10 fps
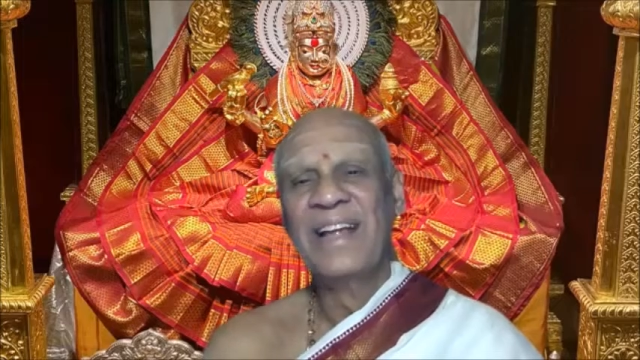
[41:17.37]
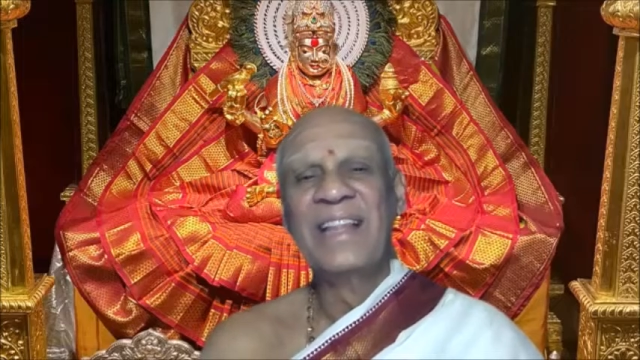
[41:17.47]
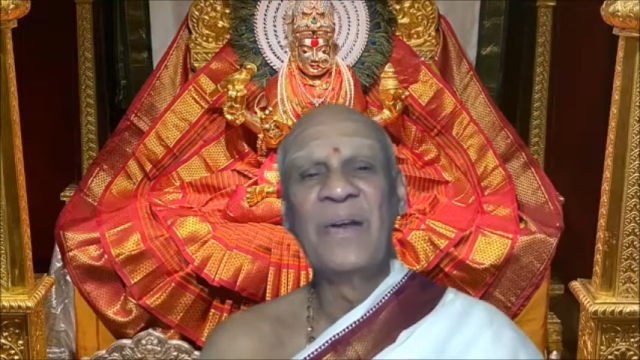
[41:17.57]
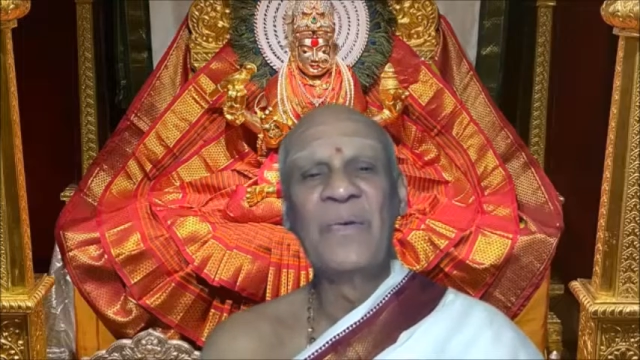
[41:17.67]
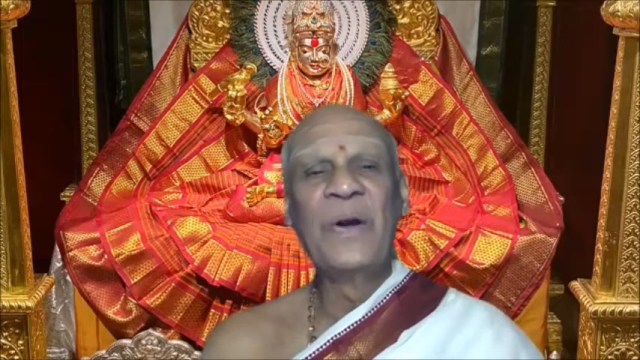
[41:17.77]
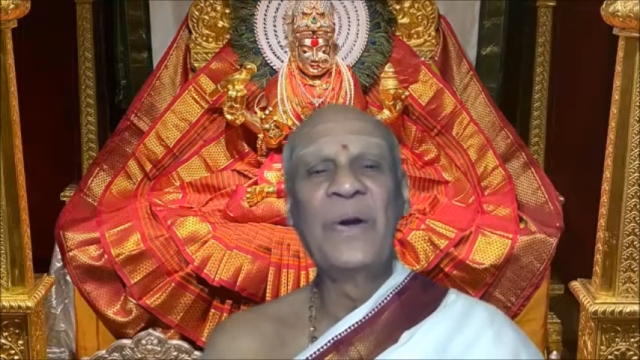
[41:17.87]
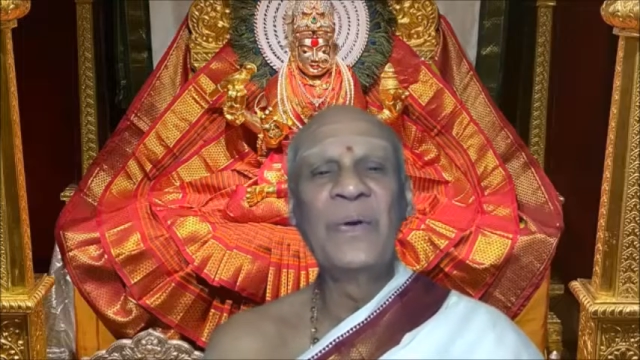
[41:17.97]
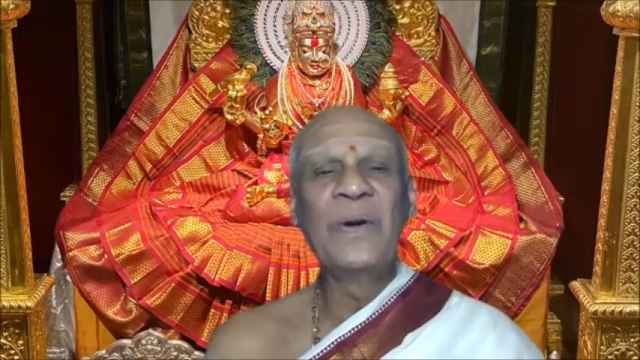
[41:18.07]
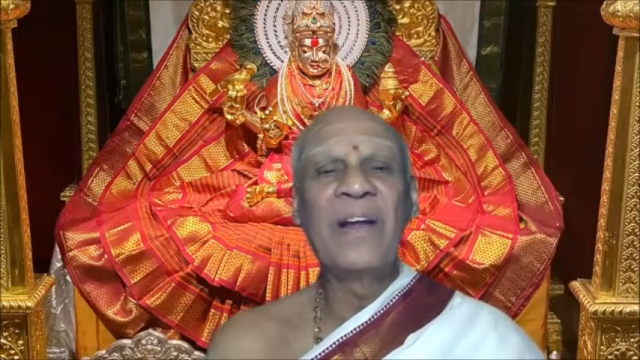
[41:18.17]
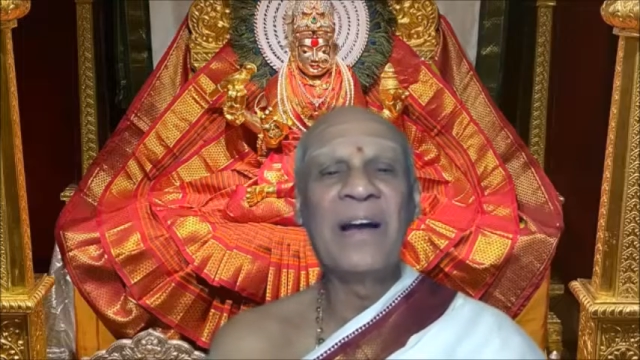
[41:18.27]
Then why do
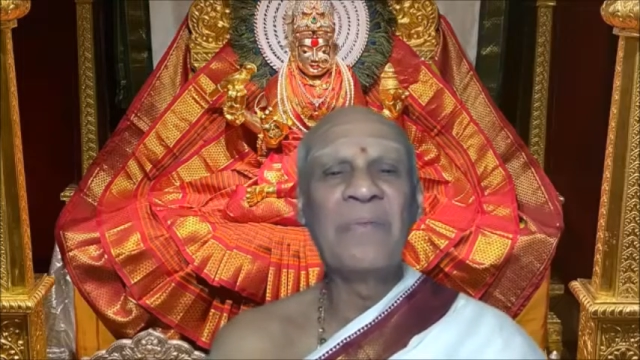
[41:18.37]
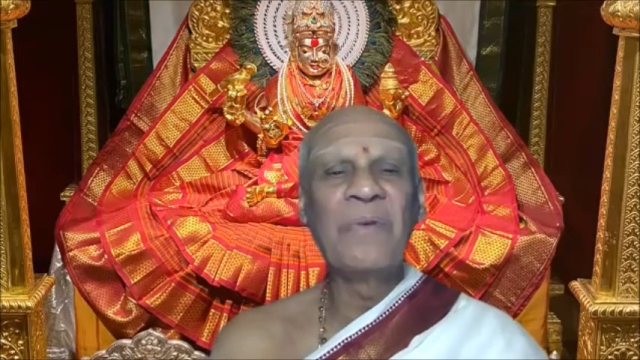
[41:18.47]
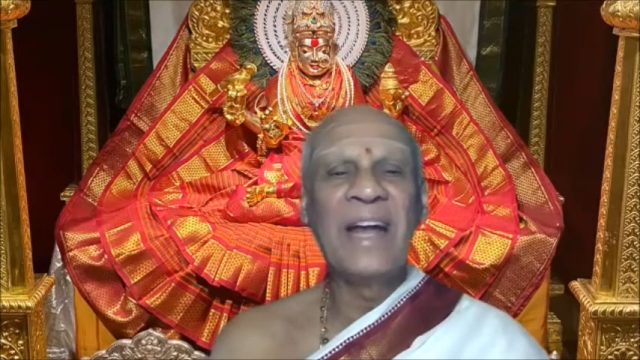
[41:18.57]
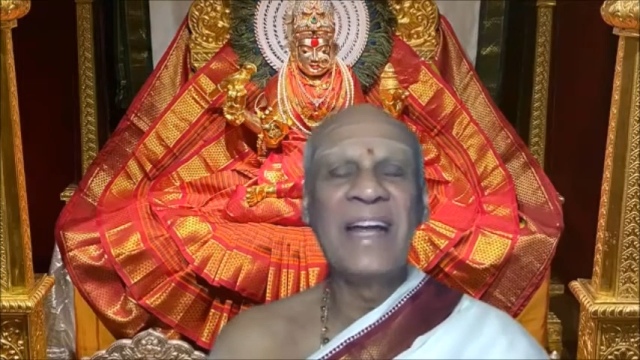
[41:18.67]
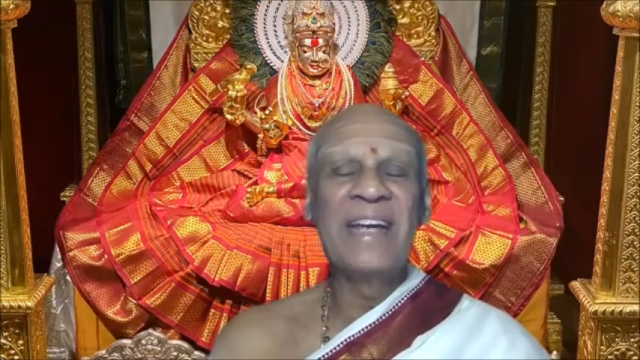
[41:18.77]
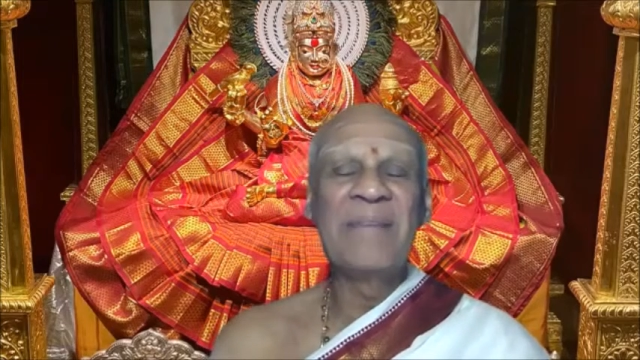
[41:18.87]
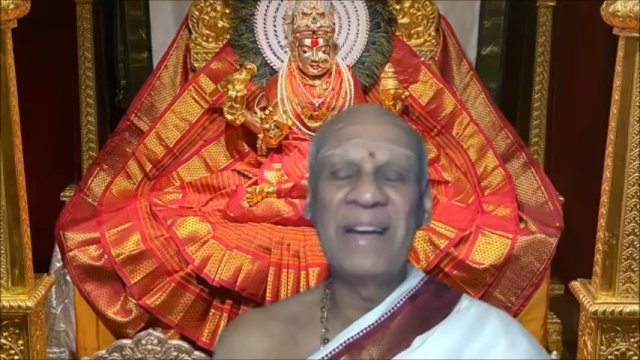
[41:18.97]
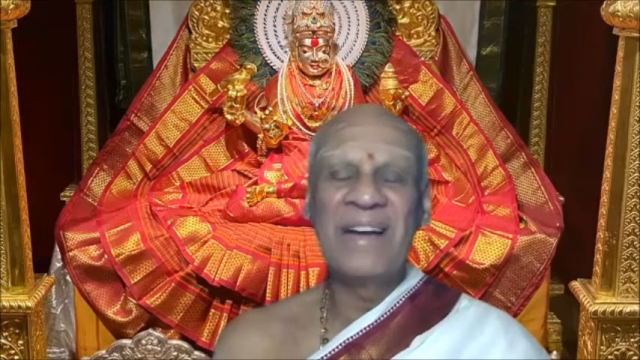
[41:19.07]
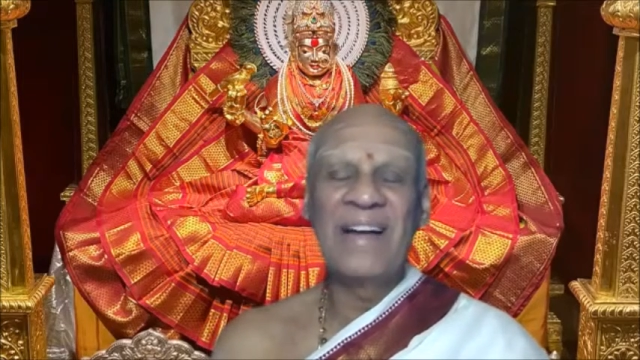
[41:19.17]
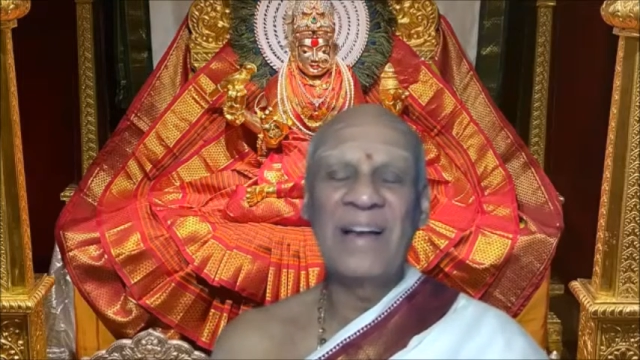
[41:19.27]
you talk about Aikyam
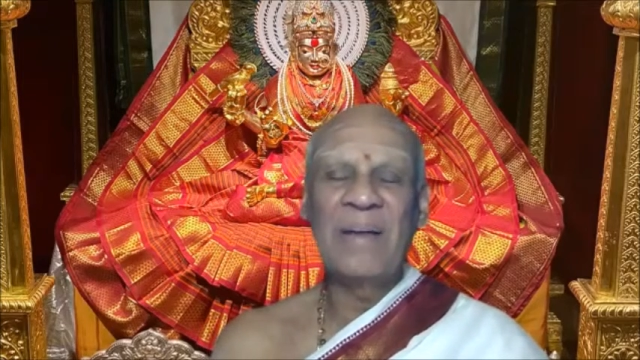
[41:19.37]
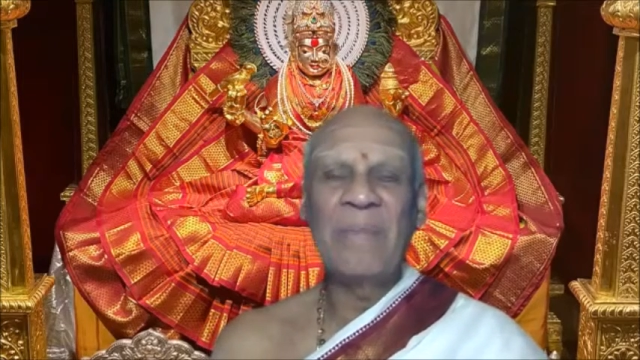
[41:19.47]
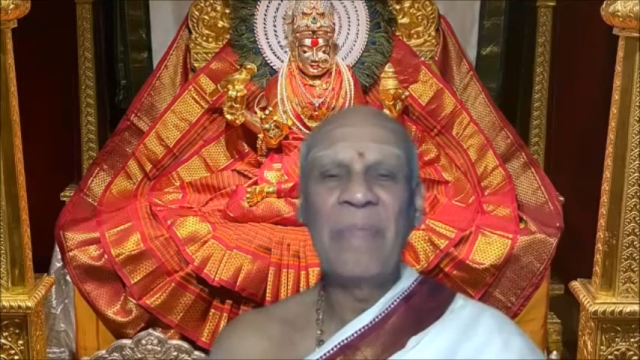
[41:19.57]
at all?